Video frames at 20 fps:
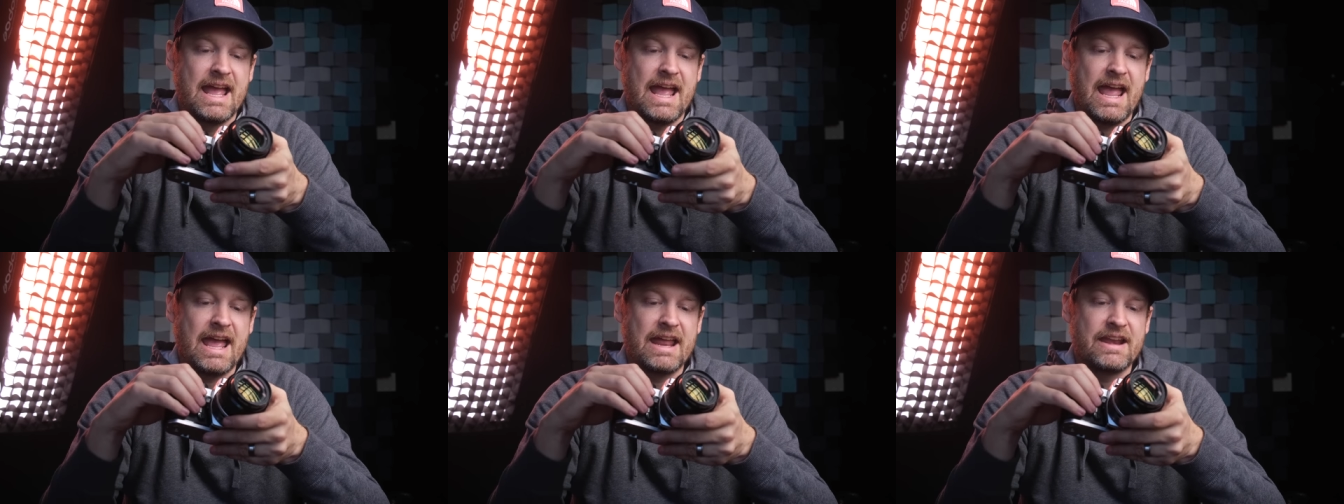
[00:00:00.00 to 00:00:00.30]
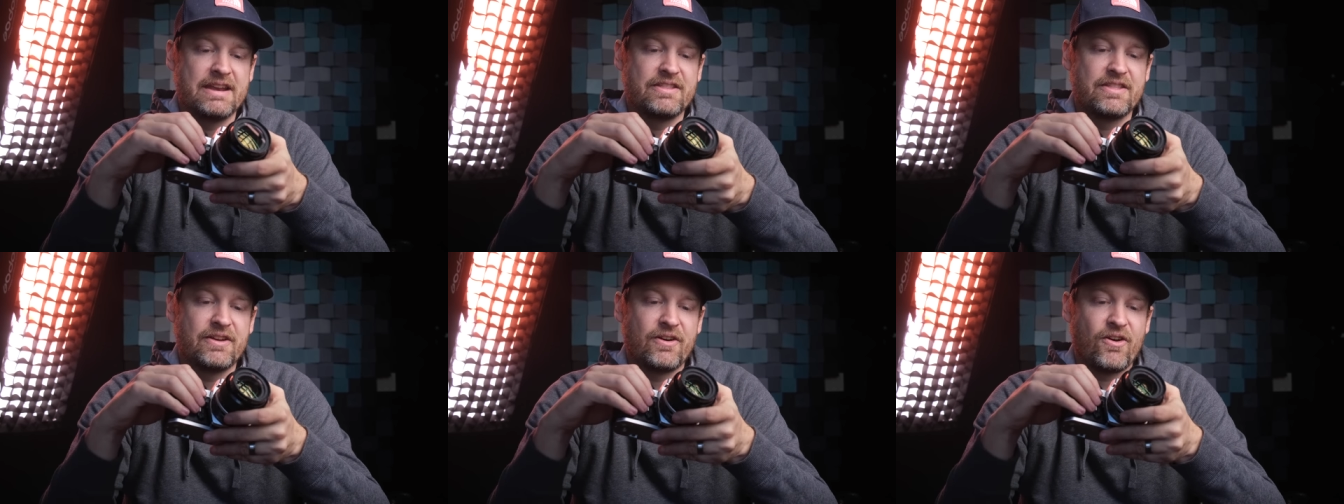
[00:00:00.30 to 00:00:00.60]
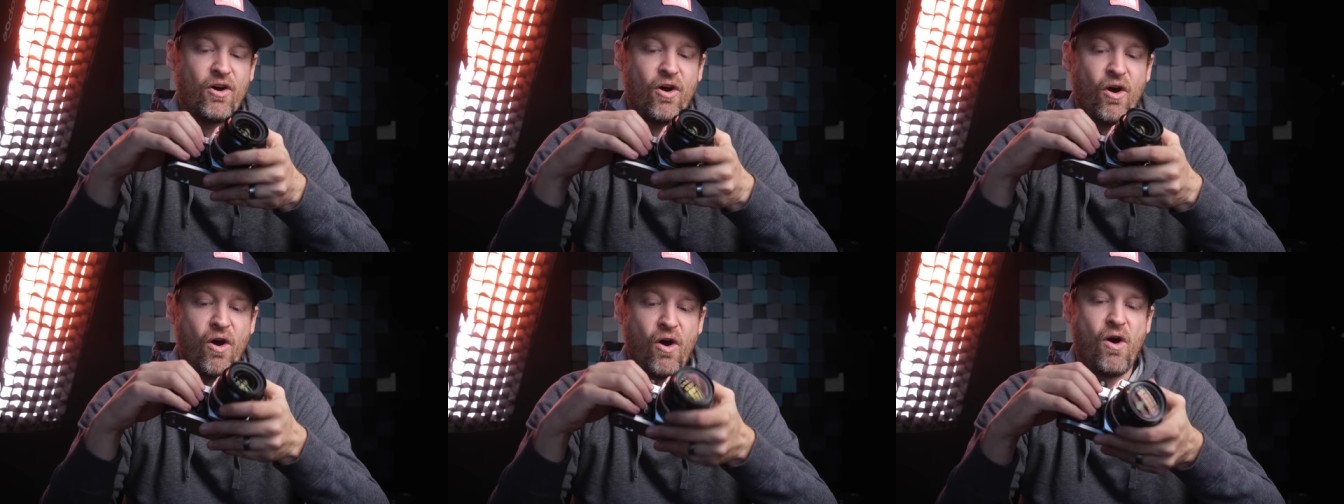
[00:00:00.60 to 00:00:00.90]
and
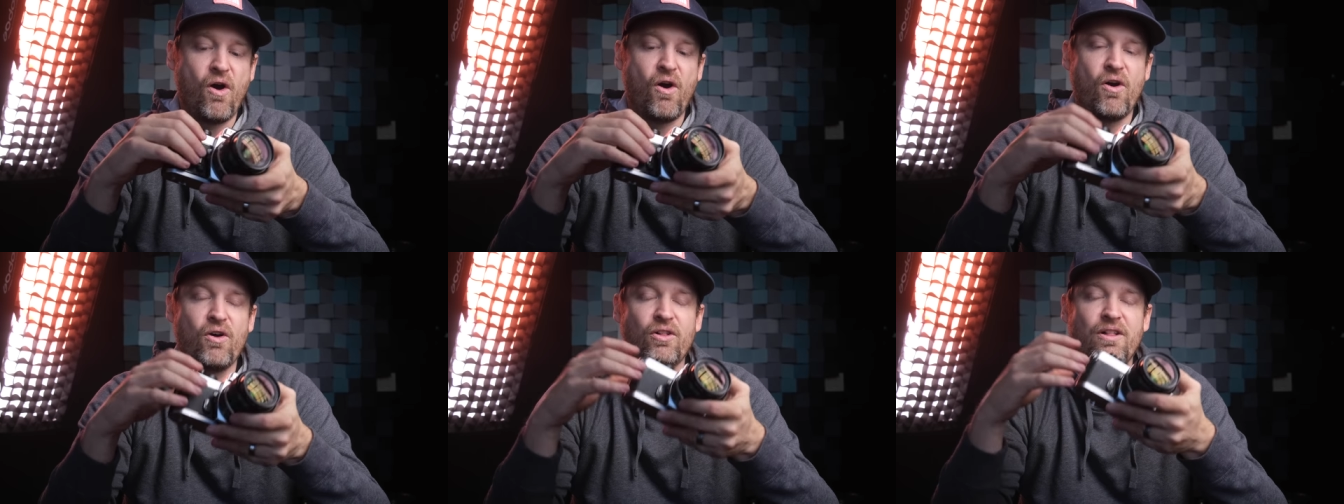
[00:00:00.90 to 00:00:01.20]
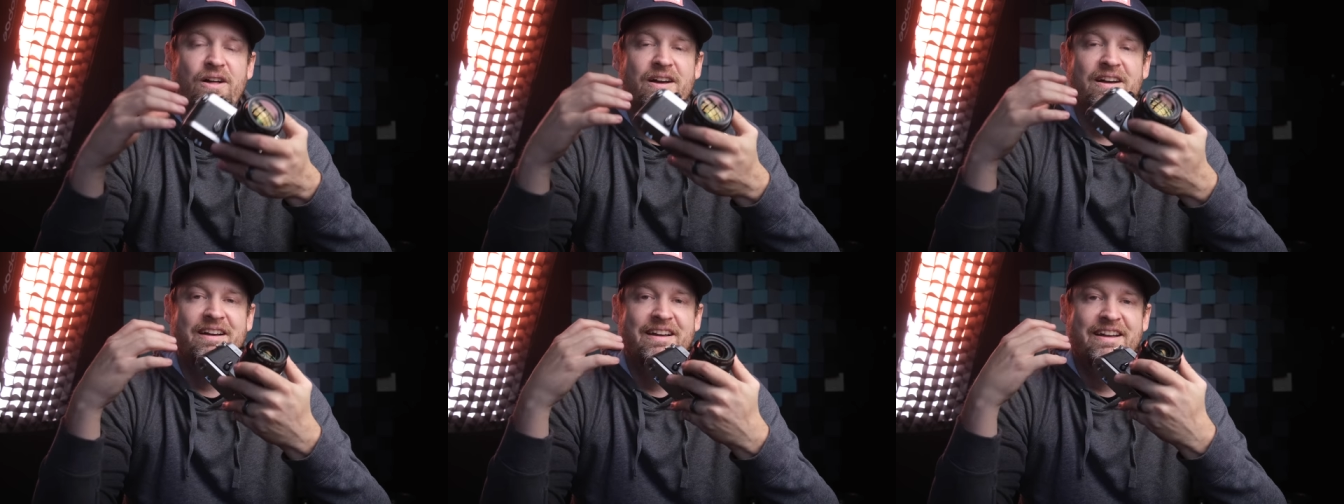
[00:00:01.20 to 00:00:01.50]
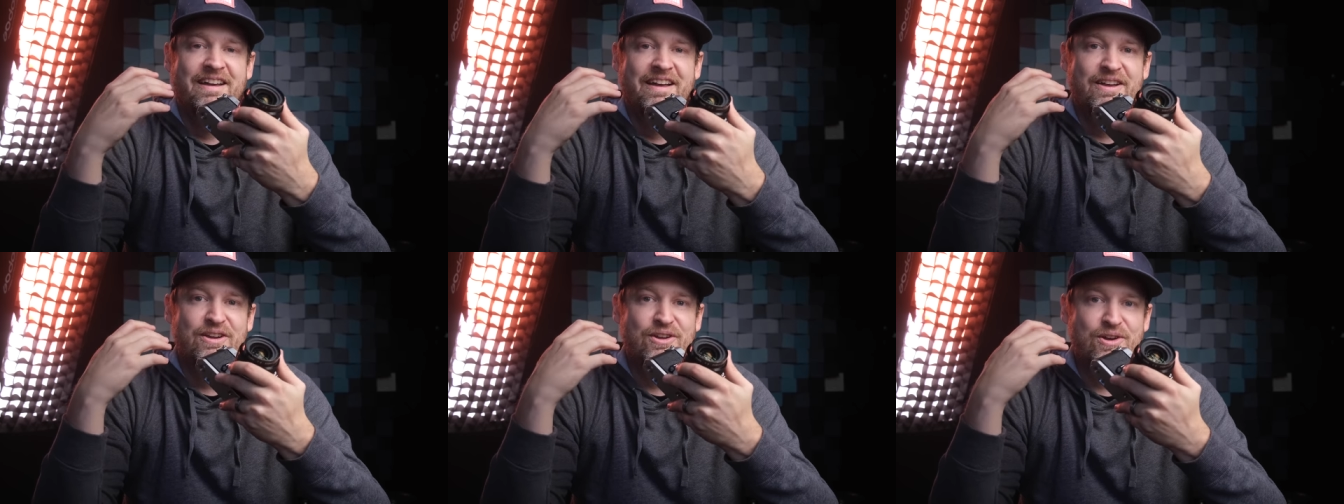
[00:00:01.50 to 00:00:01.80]
they're all
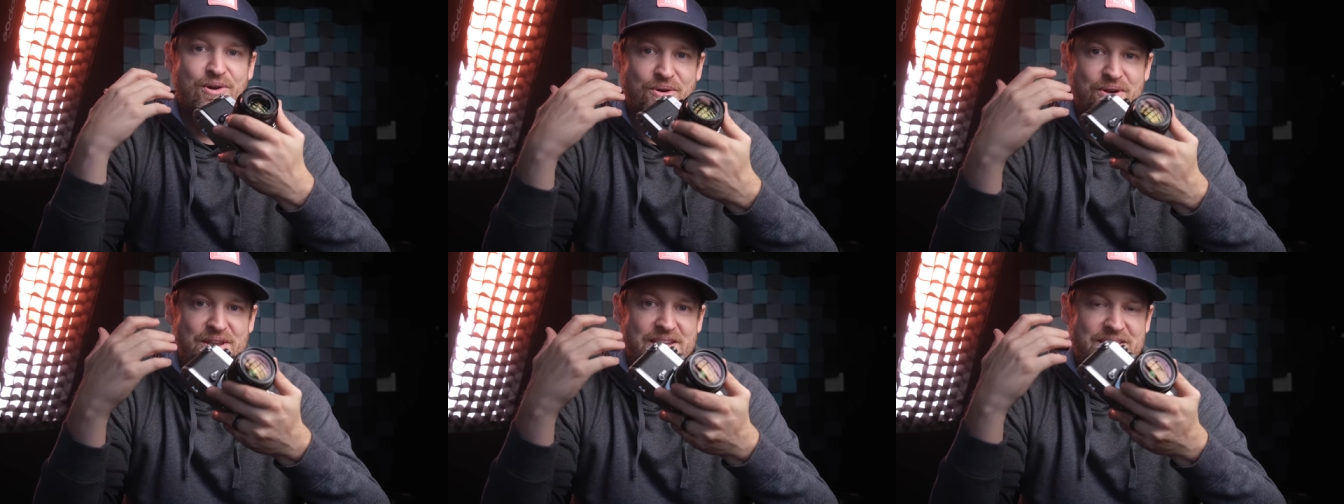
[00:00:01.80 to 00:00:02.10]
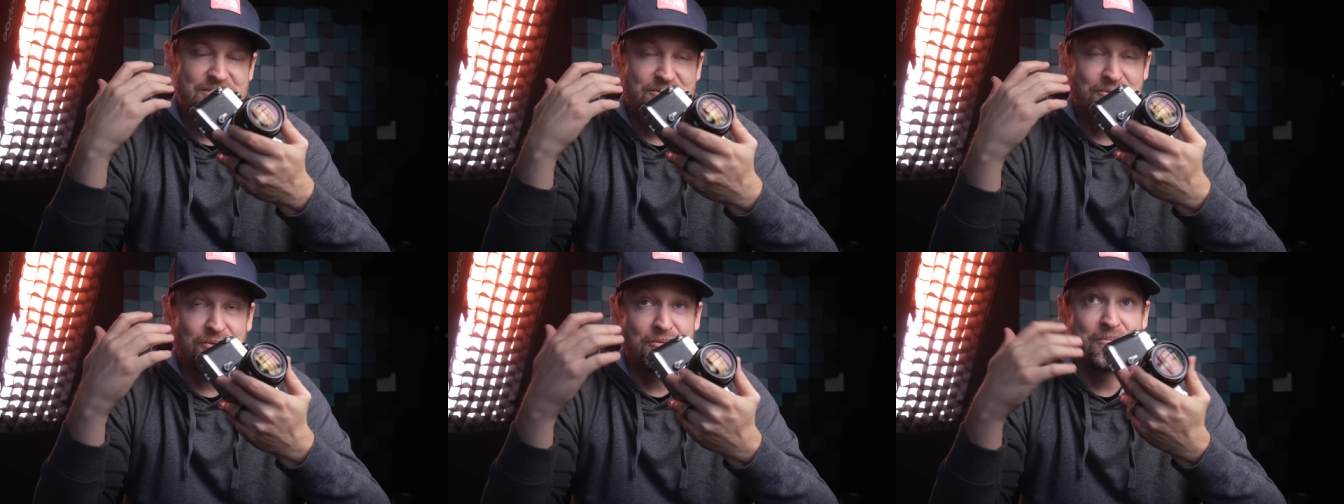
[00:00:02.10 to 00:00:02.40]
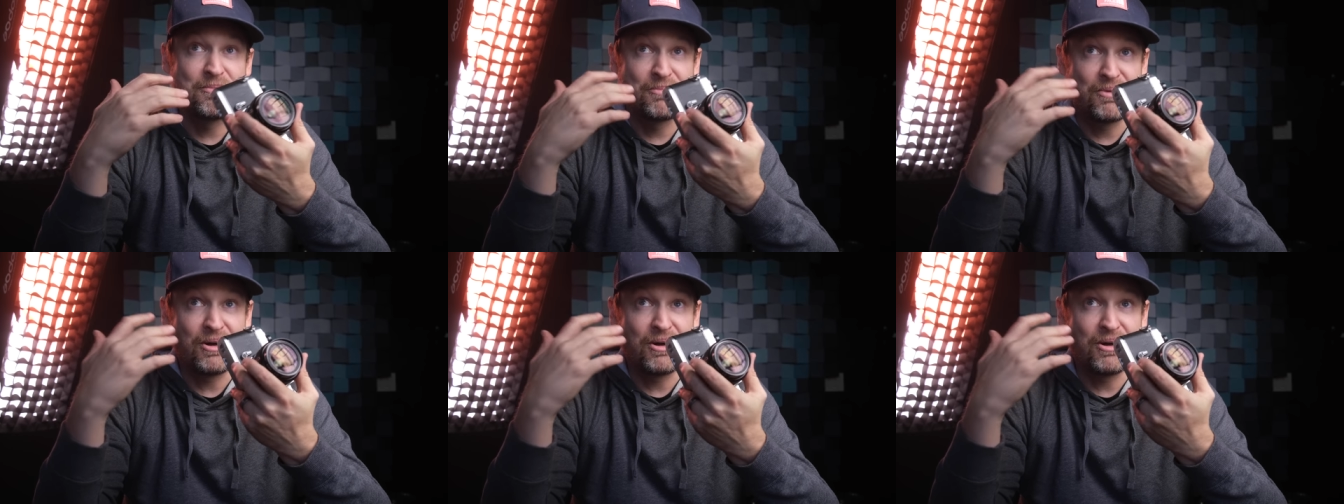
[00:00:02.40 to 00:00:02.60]
going or